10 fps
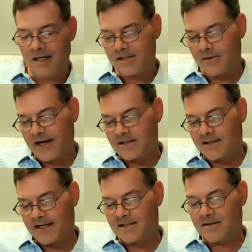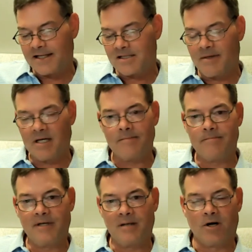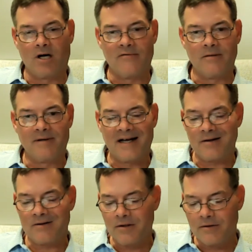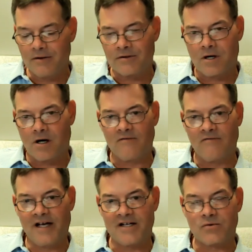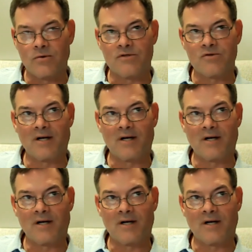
So that's a big part of it. But I don't know that there's hard and fast rules.